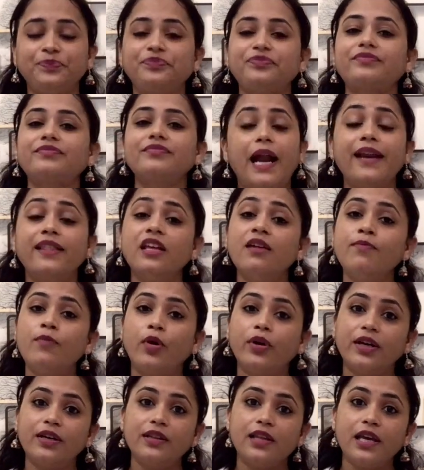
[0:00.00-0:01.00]
Another
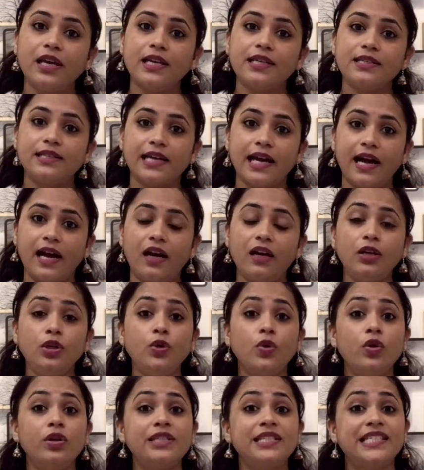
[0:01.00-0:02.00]
important thing is that
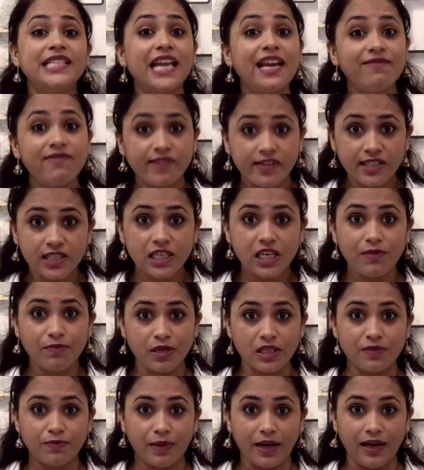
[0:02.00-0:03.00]
your self-esteem
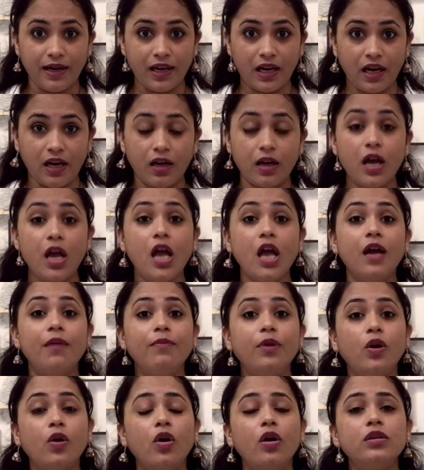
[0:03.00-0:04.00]
is maintained,
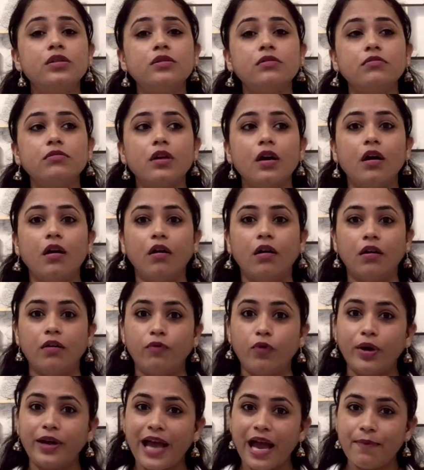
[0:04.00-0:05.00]
because
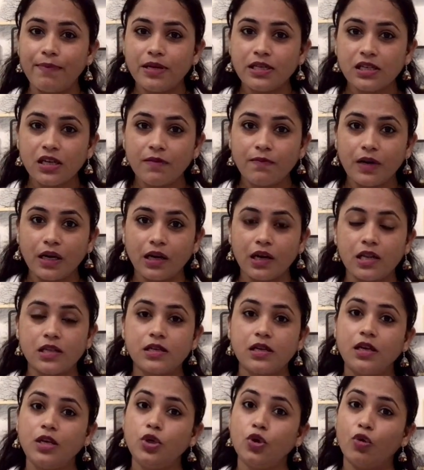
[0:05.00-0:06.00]
what happens in pregnancy,
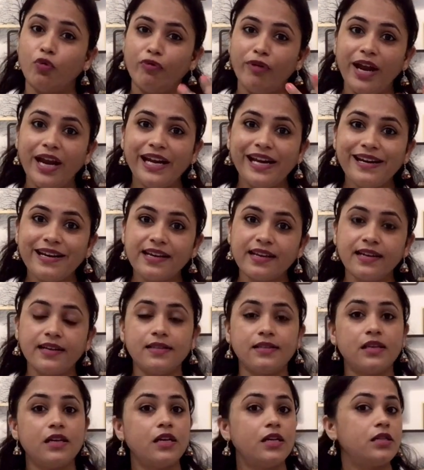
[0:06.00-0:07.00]
your weight
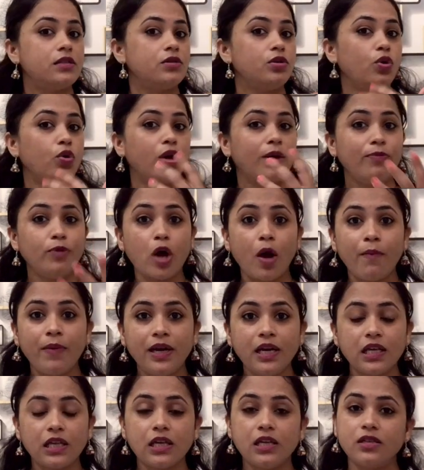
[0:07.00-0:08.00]
increases, your abdomen
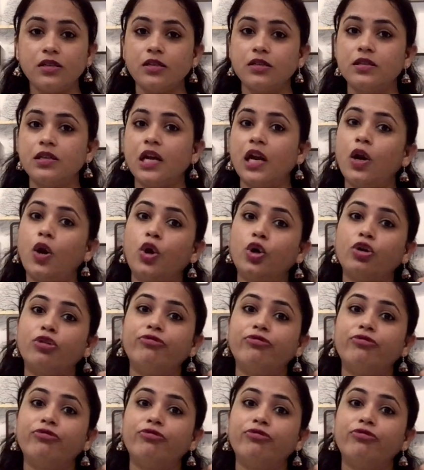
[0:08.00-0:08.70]
increases, there are a lot of